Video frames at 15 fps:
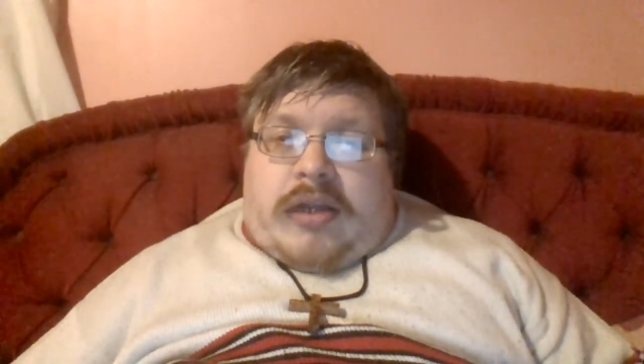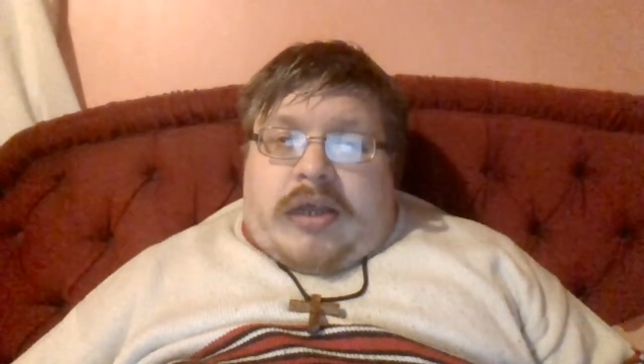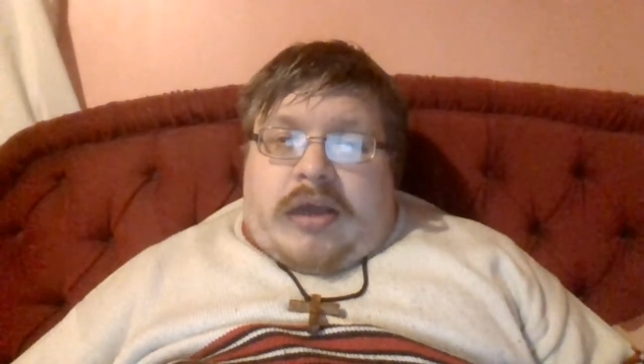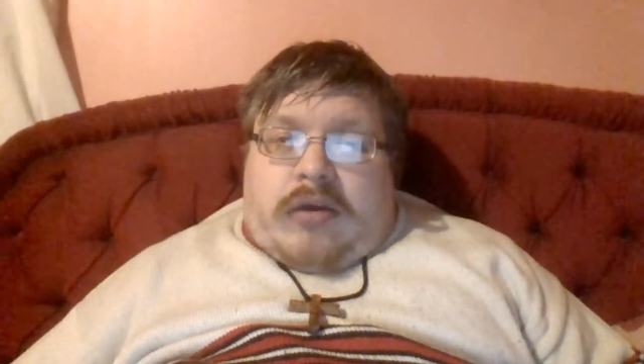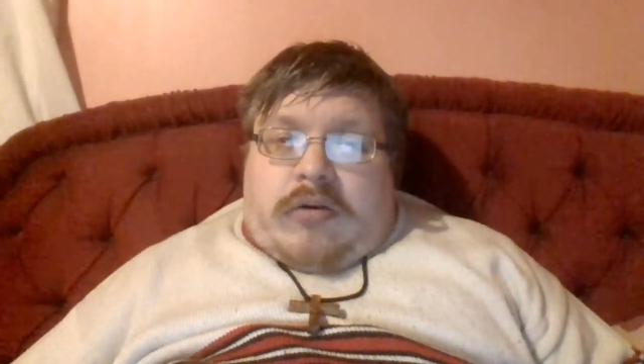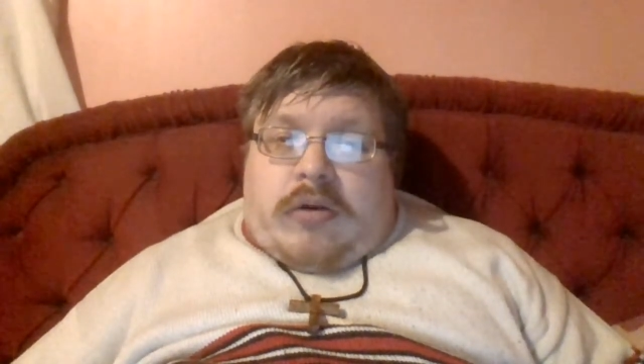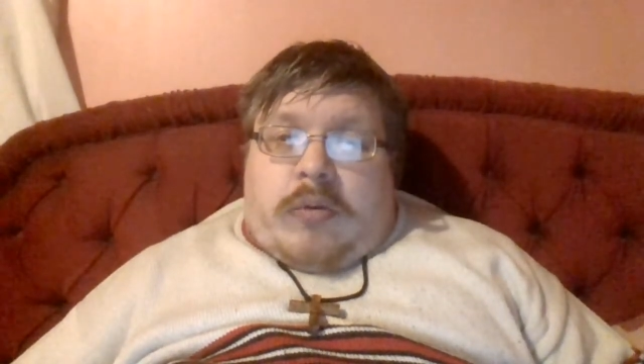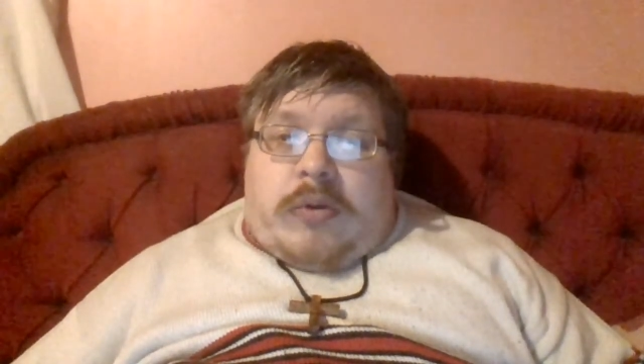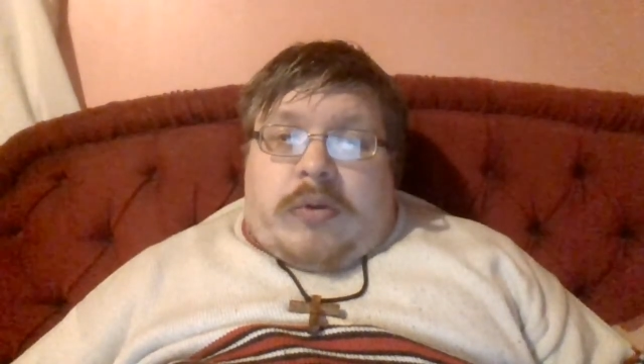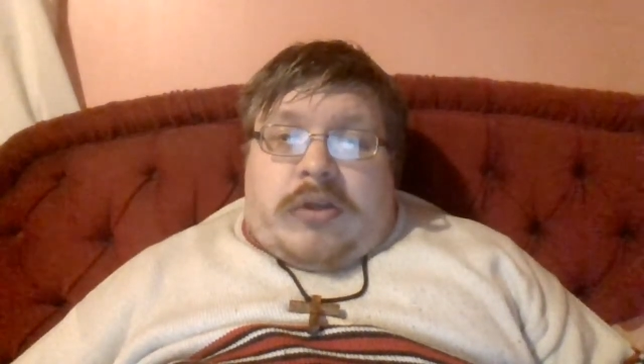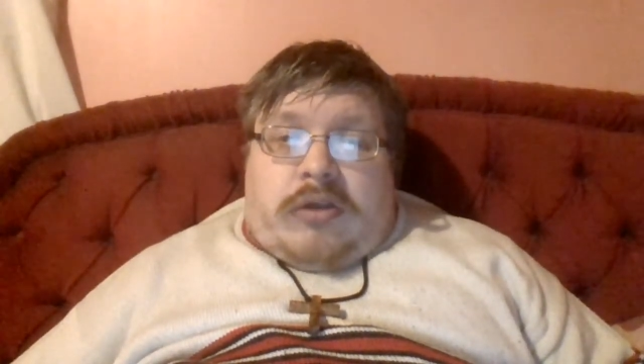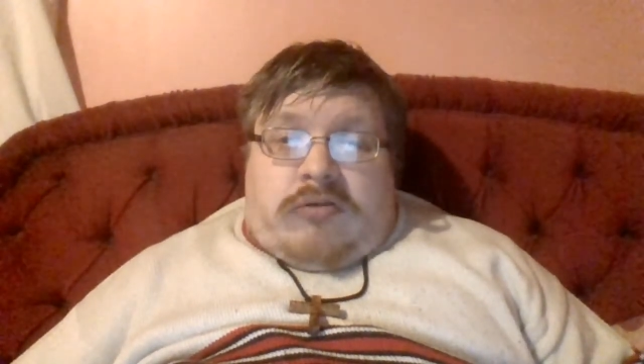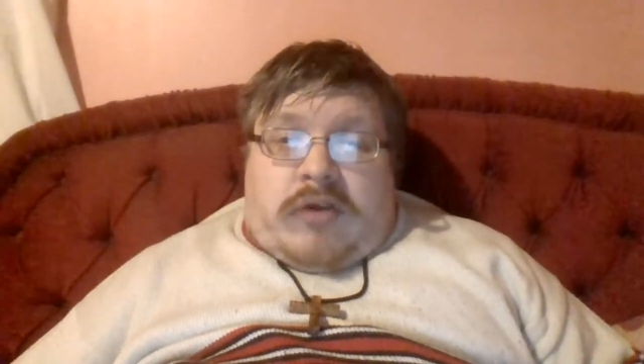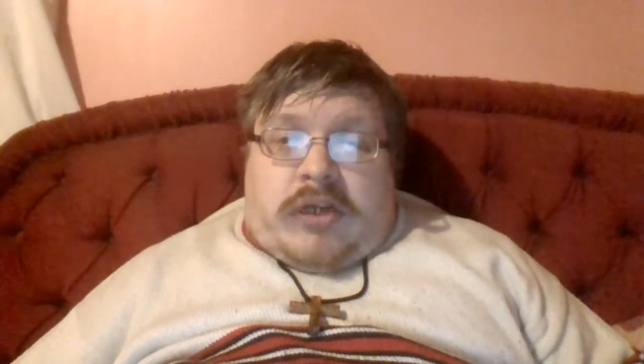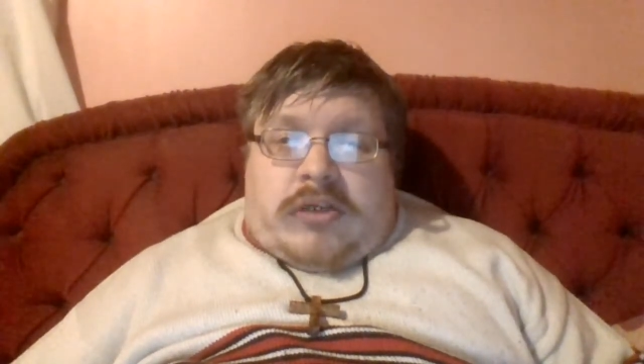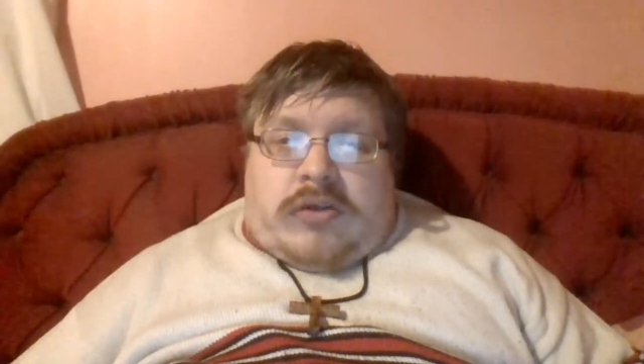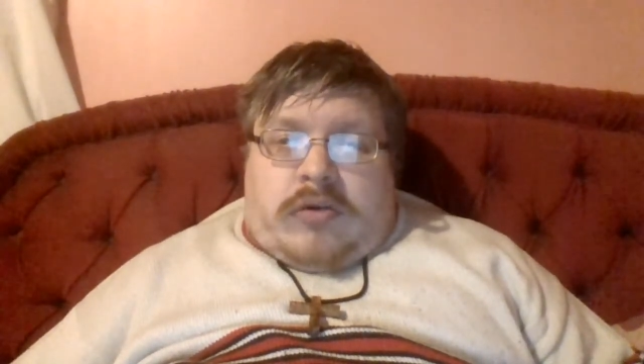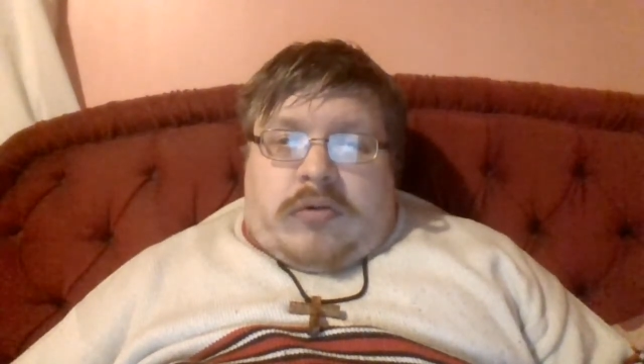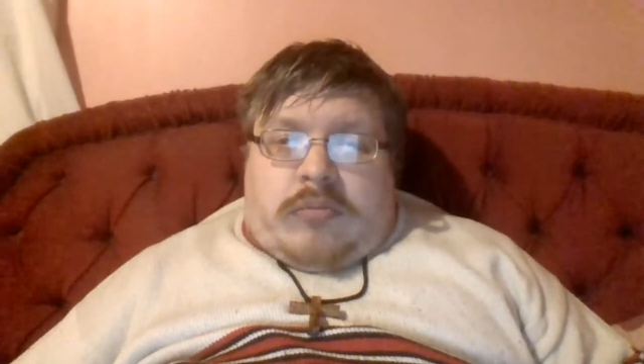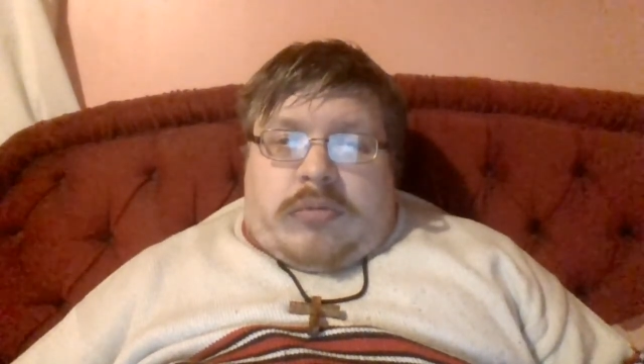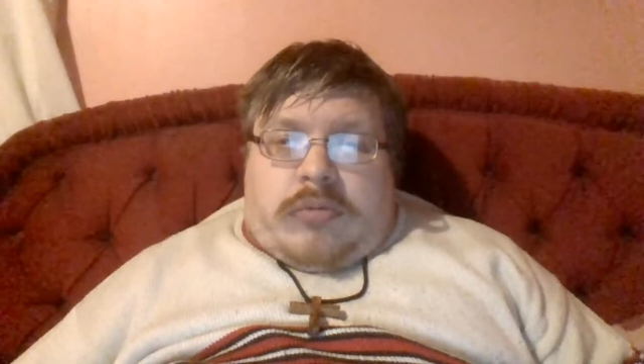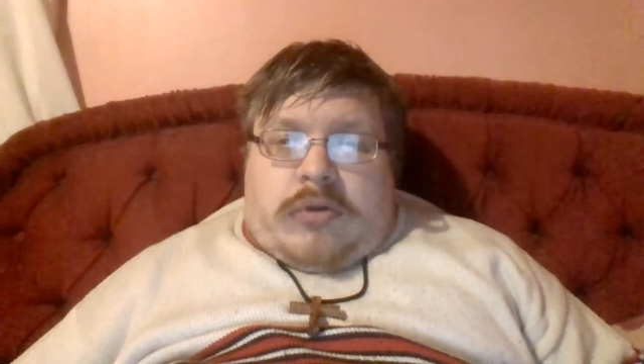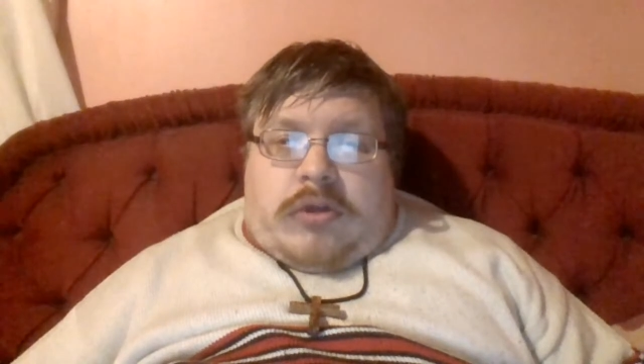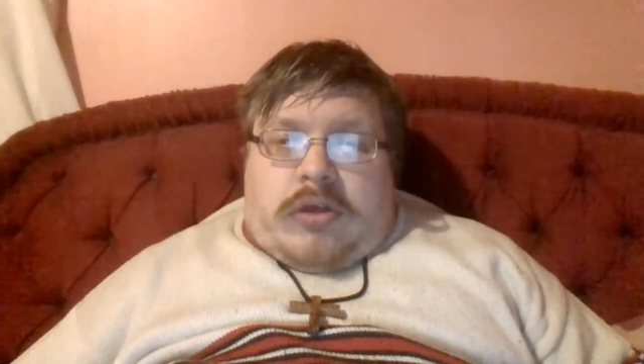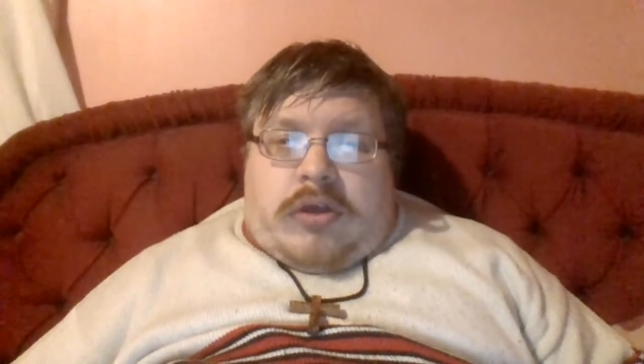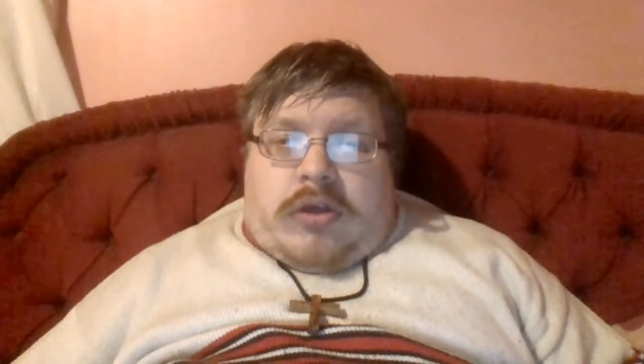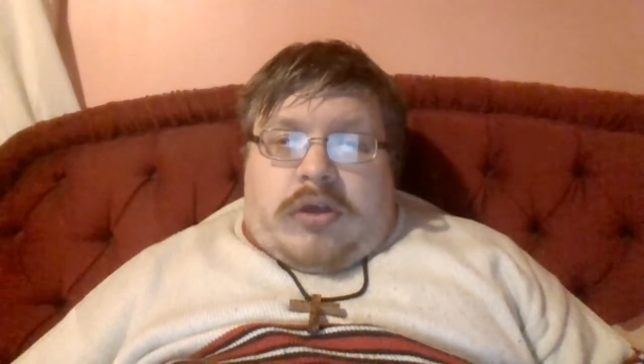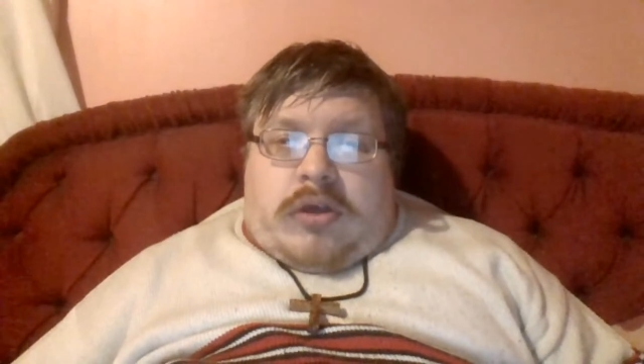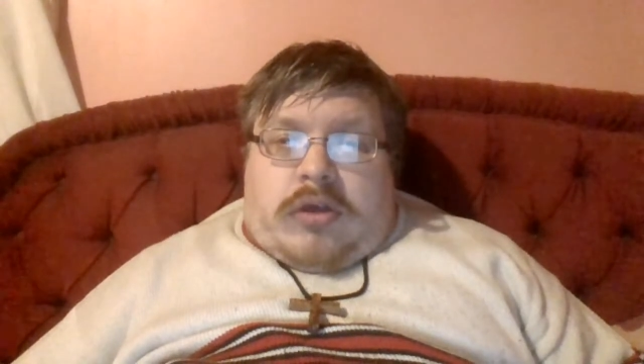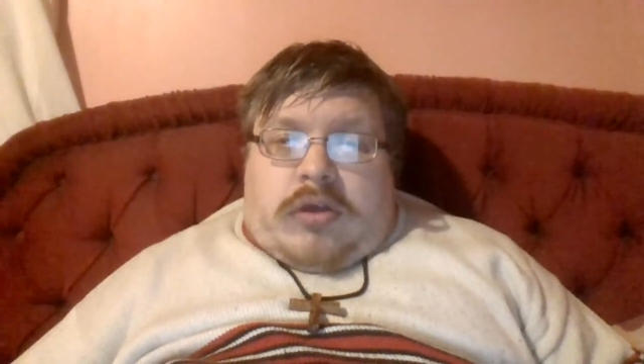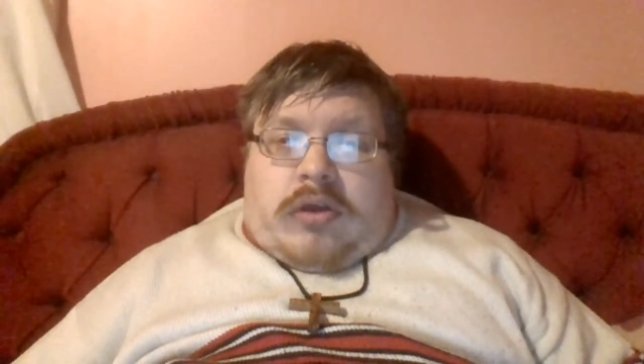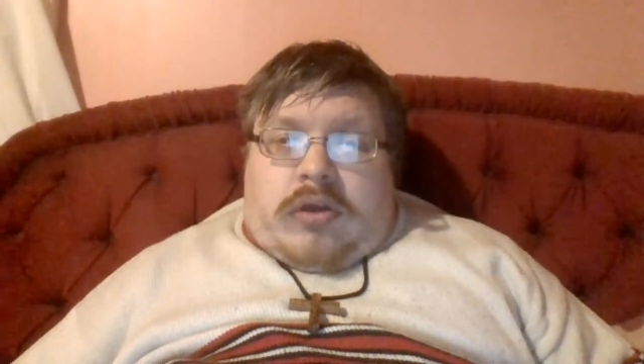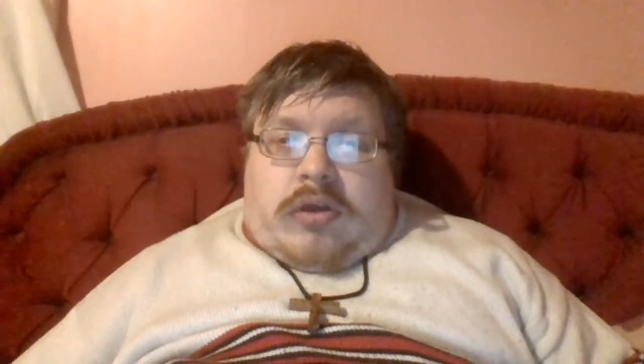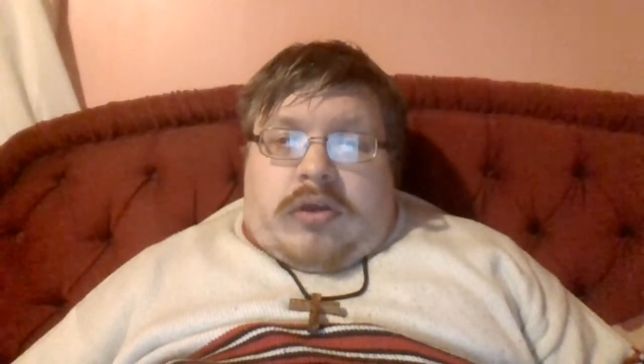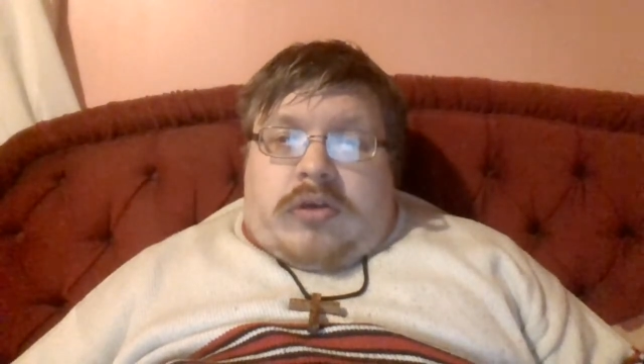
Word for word: house, and on your gates,